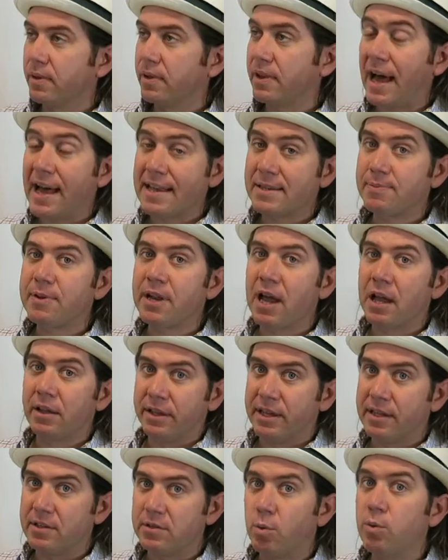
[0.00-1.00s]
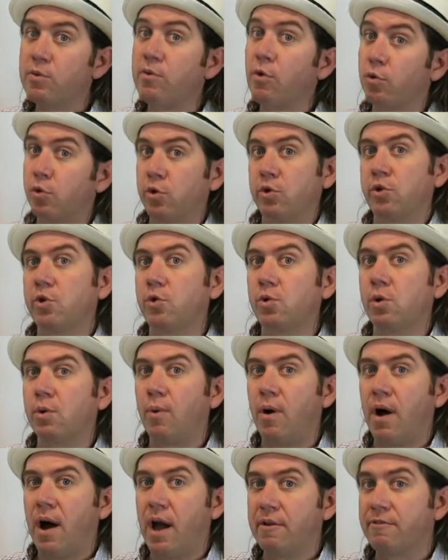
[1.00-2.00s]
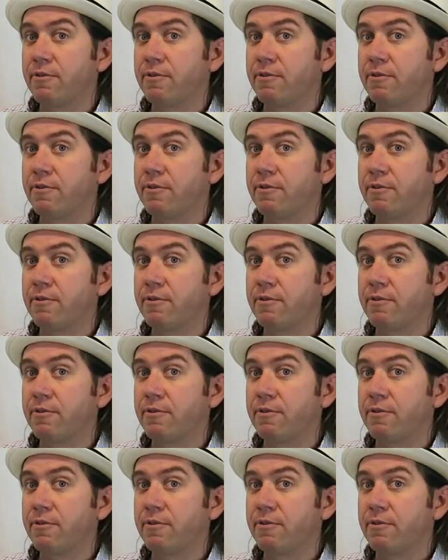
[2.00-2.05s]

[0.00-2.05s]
Last but not least, we have a really cool wine